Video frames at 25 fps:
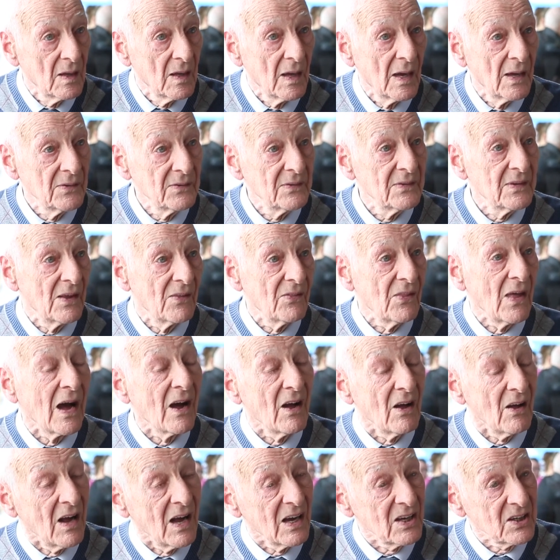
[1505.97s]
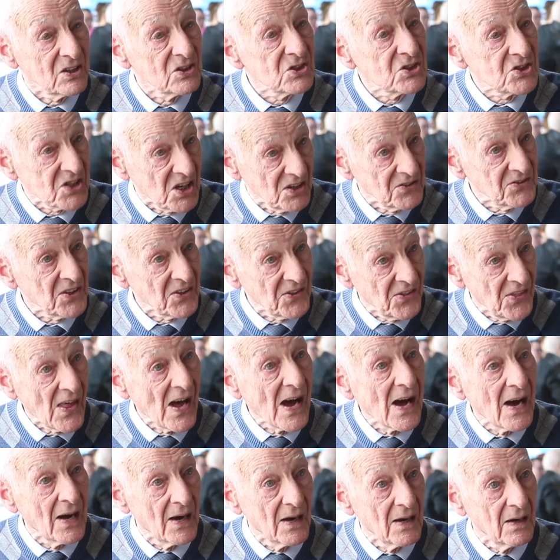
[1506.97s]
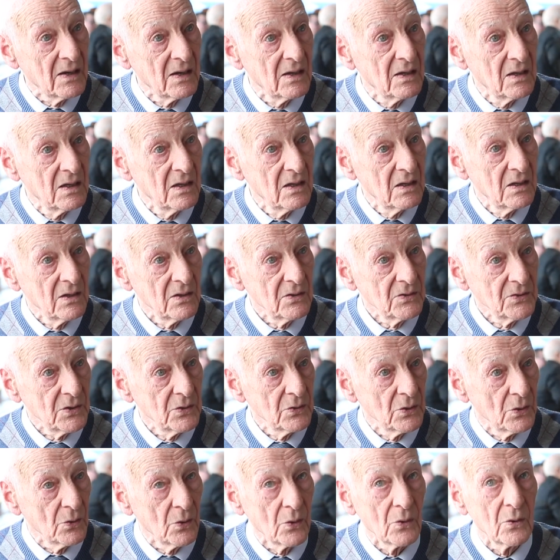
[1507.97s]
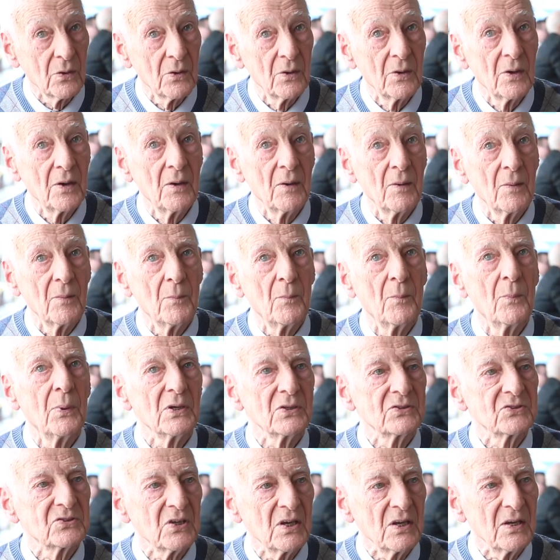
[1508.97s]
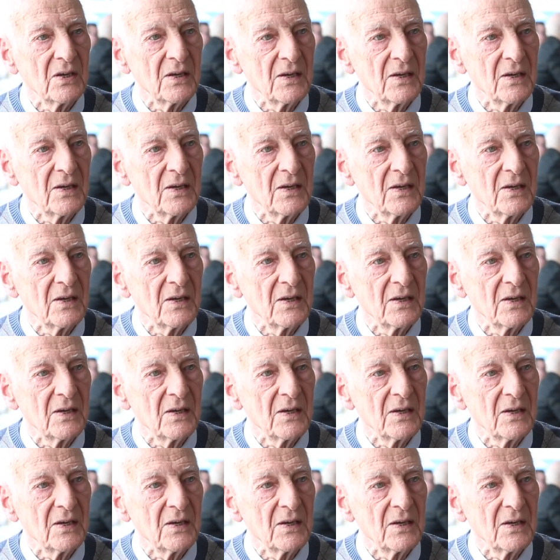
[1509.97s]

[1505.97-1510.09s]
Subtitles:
and I considered that, you know, but